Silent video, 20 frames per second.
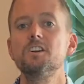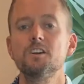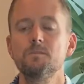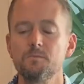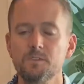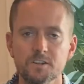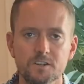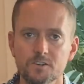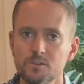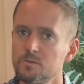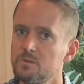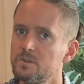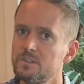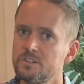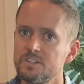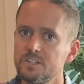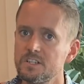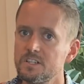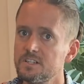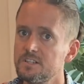I might know where
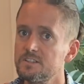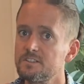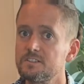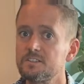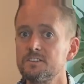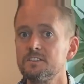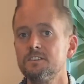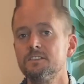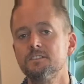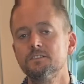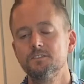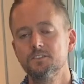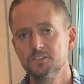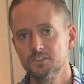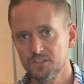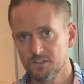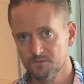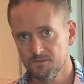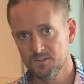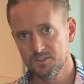she is if you
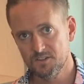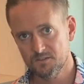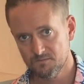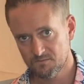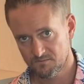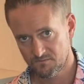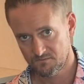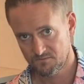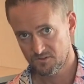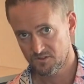give me some,